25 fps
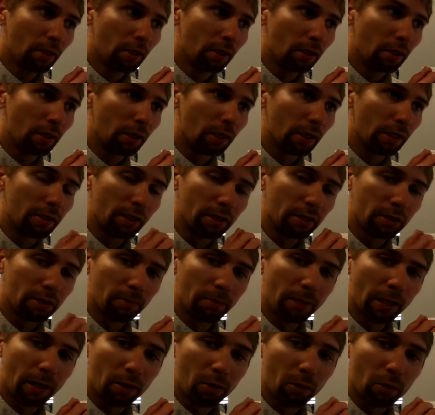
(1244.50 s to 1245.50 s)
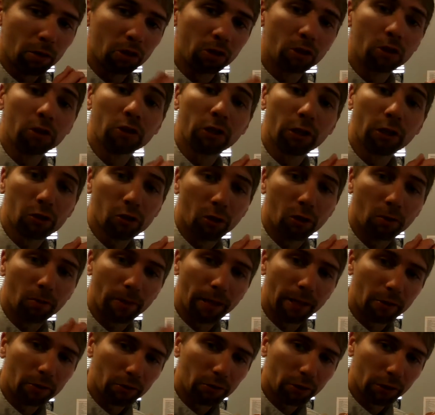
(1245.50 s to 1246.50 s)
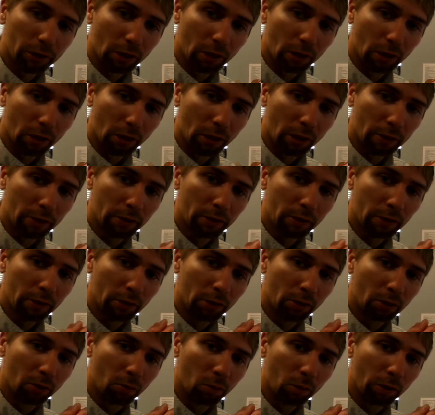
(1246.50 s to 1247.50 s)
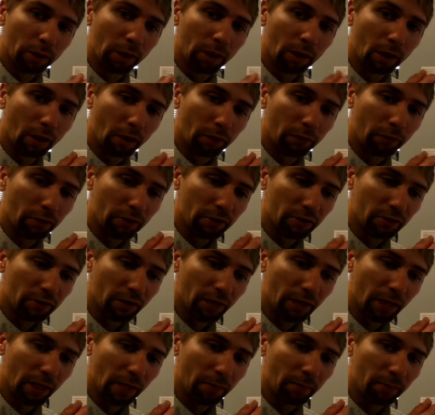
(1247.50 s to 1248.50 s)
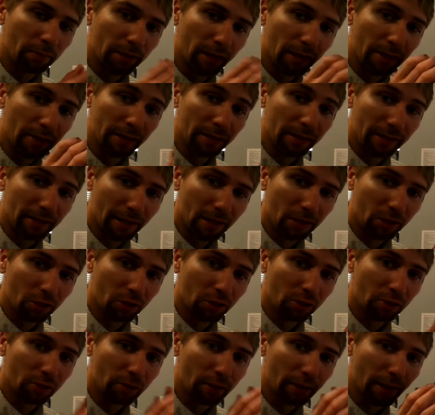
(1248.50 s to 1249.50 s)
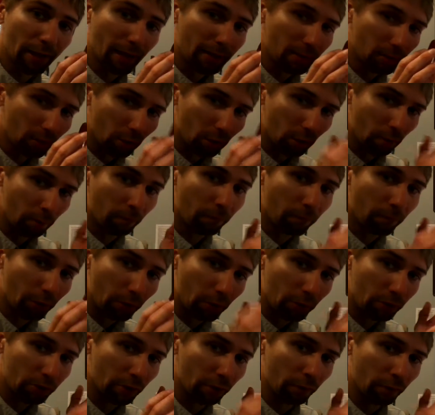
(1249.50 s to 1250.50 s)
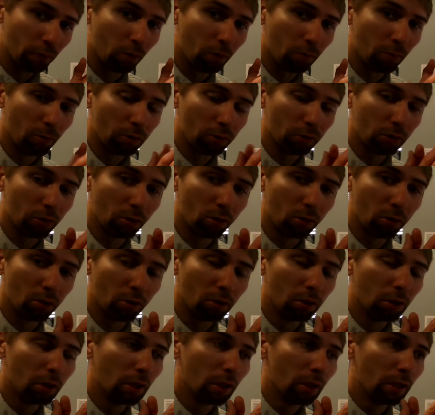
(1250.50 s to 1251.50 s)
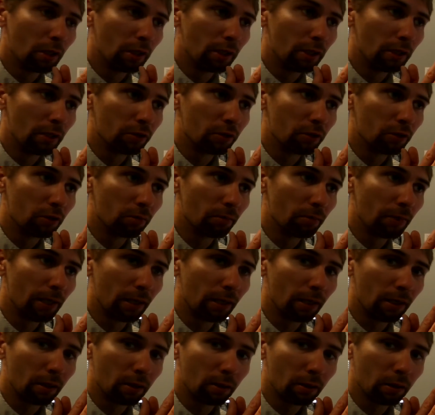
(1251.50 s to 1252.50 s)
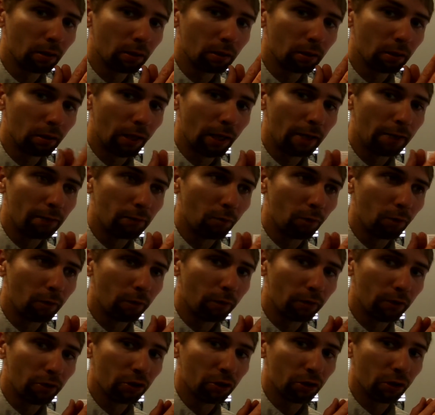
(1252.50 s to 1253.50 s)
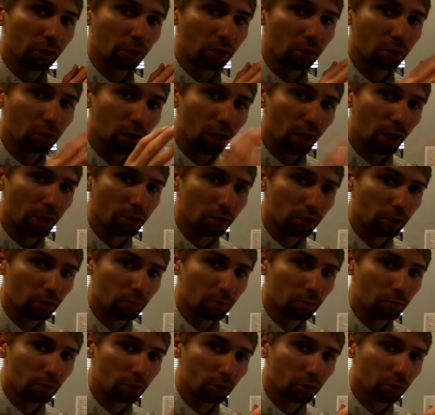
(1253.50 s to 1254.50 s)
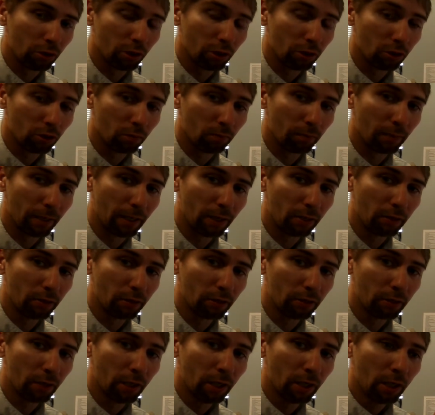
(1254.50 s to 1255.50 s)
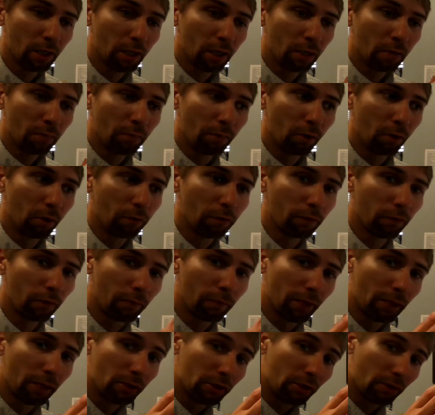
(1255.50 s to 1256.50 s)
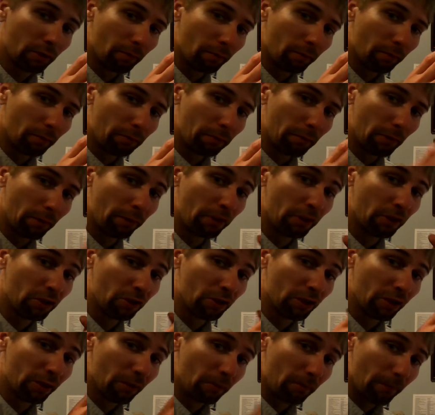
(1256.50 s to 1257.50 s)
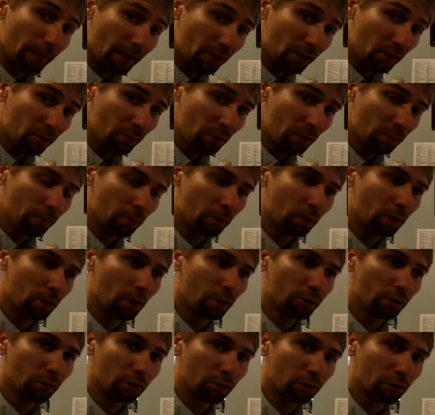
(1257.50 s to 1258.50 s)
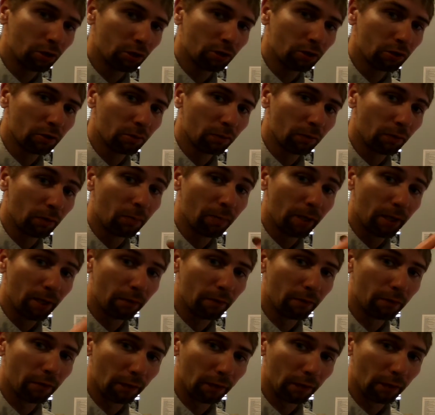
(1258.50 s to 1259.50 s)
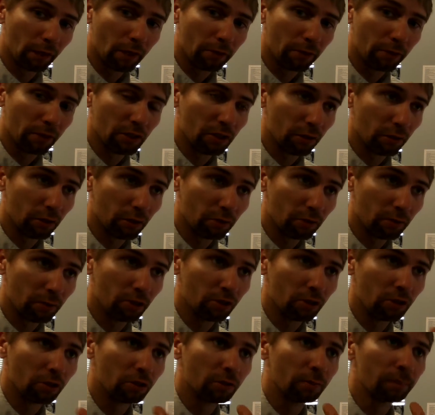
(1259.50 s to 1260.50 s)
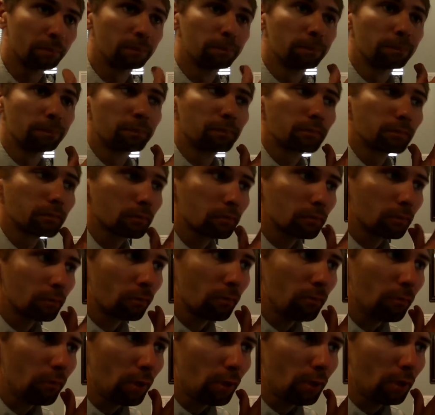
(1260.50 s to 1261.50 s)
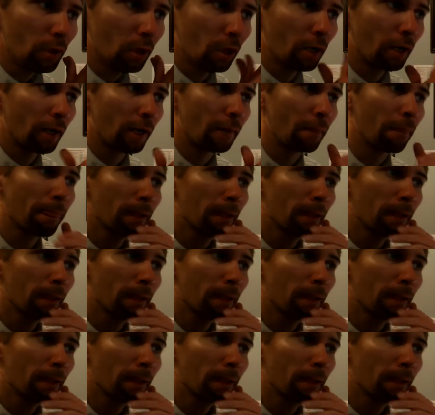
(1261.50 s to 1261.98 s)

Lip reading: it doesn't matter what jurisdictional boundary you're on, you're working off the same designations. That's our first and foremost goal, is to make life more efficient across jurisdictional boundaries, both for the benefit, efficiency of the management, but also just for the benefit of the conservation of the species. All right.